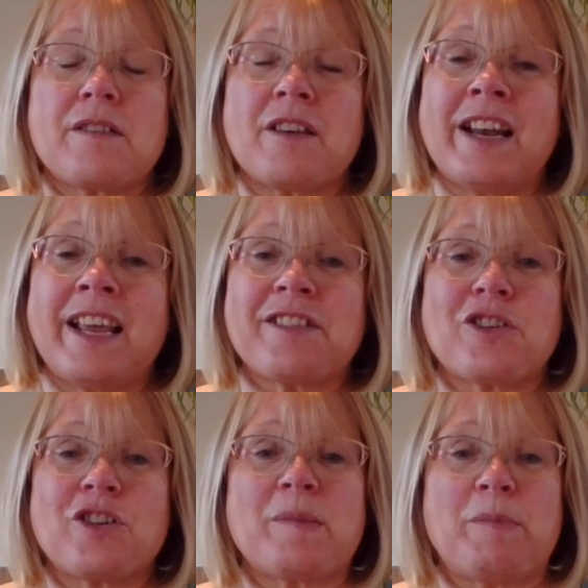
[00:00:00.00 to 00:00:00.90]
So
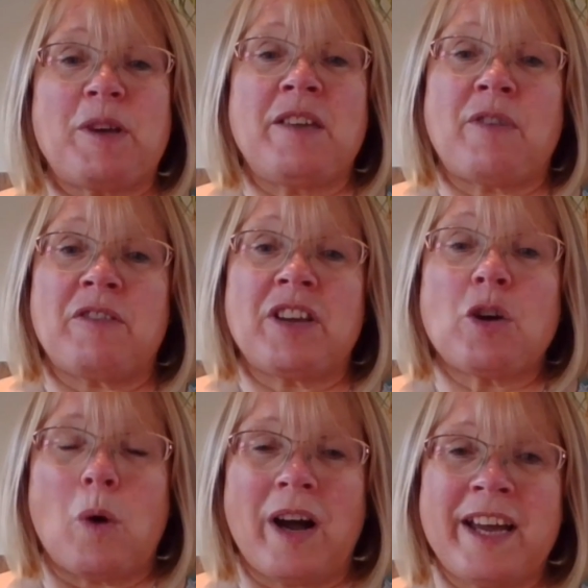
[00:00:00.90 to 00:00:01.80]
let's just be very
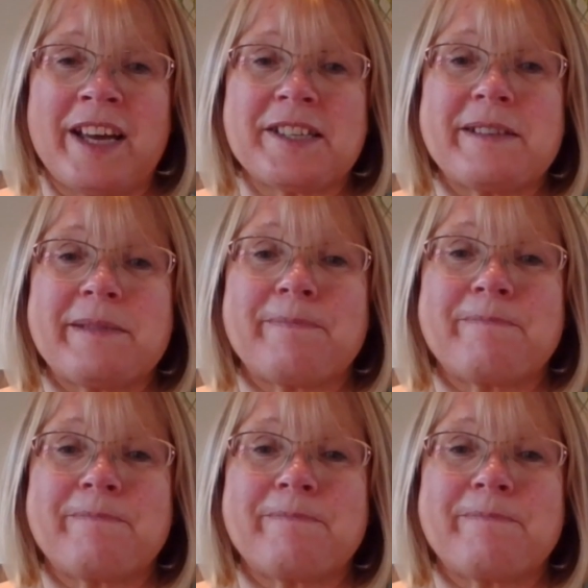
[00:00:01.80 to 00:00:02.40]
quiet.